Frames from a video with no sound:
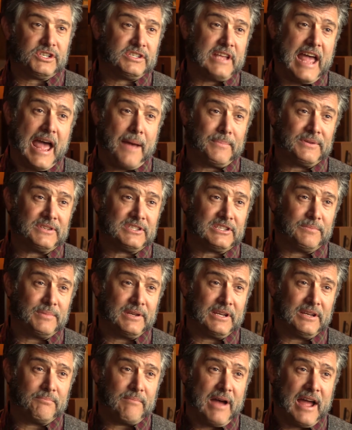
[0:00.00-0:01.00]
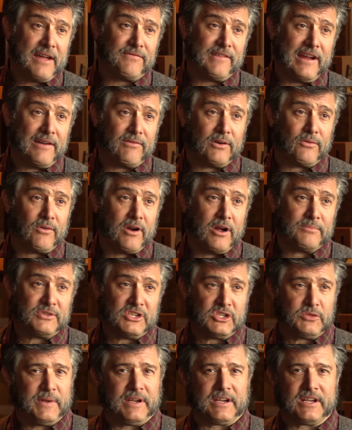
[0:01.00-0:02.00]
just happens to be my favorite rum
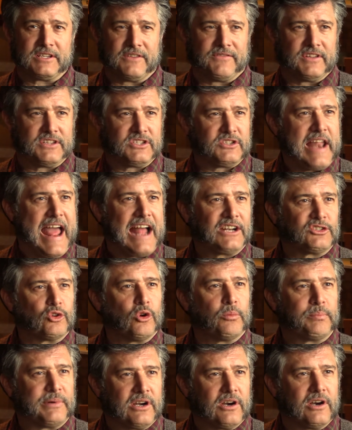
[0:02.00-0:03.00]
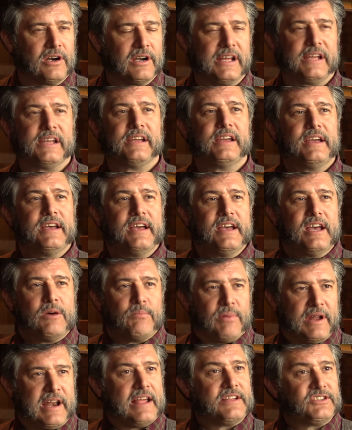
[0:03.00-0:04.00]
just because of its natural purity.
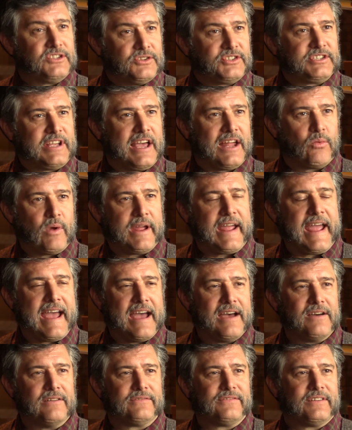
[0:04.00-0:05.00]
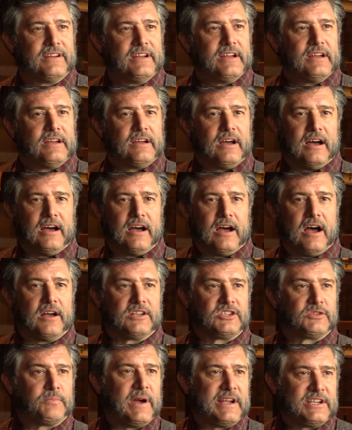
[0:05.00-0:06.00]
But as you said, we have a
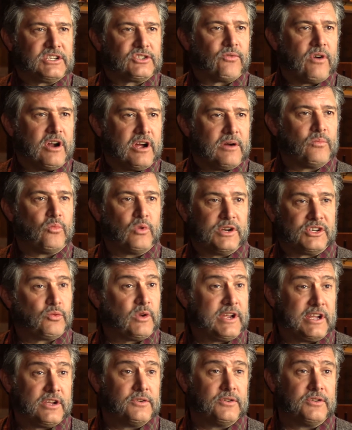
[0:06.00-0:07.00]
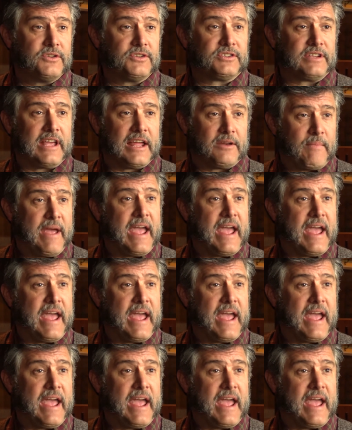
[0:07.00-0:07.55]
spiced rum, which we use and